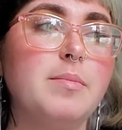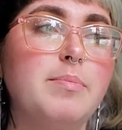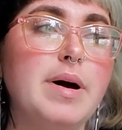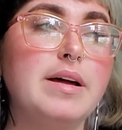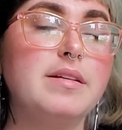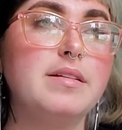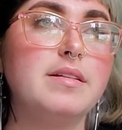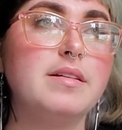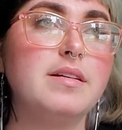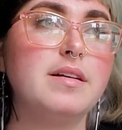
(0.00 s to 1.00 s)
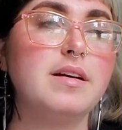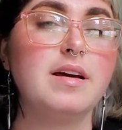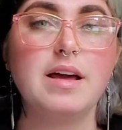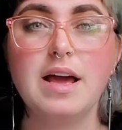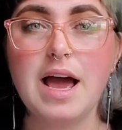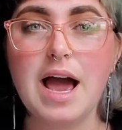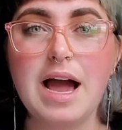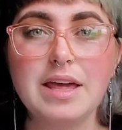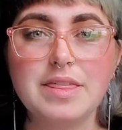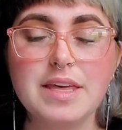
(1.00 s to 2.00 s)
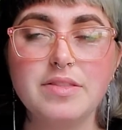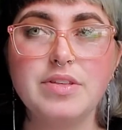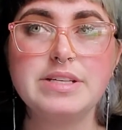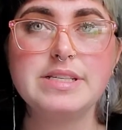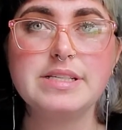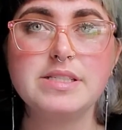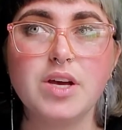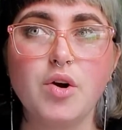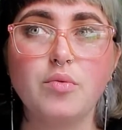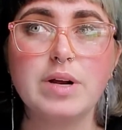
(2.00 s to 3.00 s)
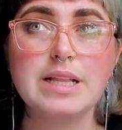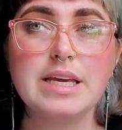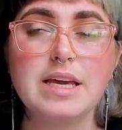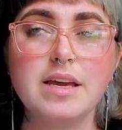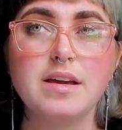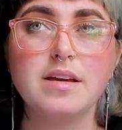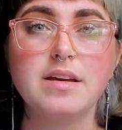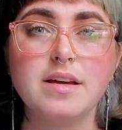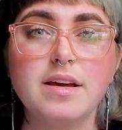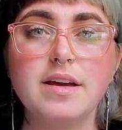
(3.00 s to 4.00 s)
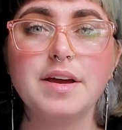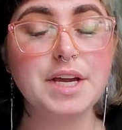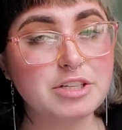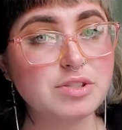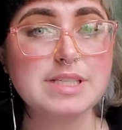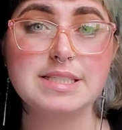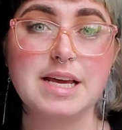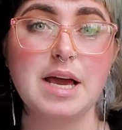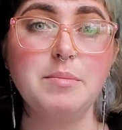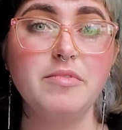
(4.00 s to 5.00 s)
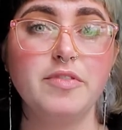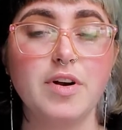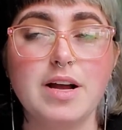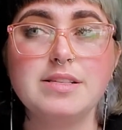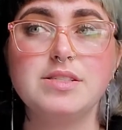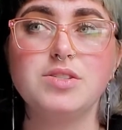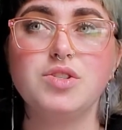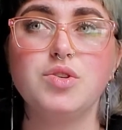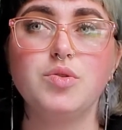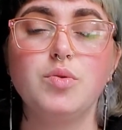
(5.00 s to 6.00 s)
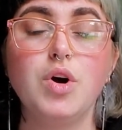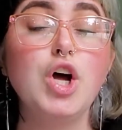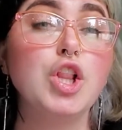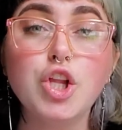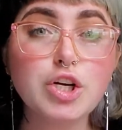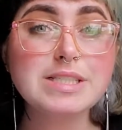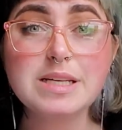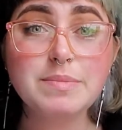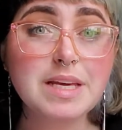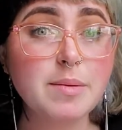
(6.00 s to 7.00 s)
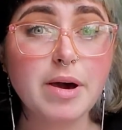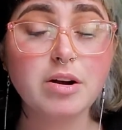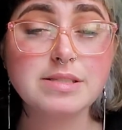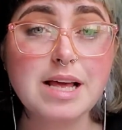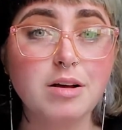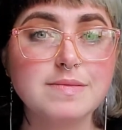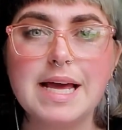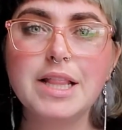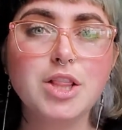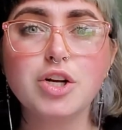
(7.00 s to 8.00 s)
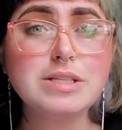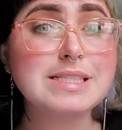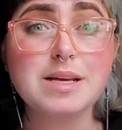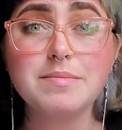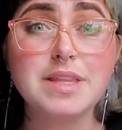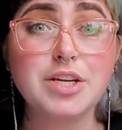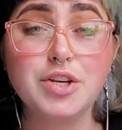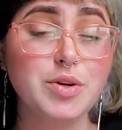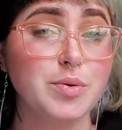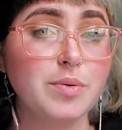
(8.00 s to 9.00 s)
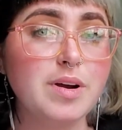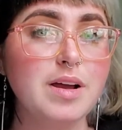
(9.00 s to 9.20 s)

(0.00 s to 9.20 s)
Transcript: but I think this is a really interesting time for us to learn something about ourselves and learn something new.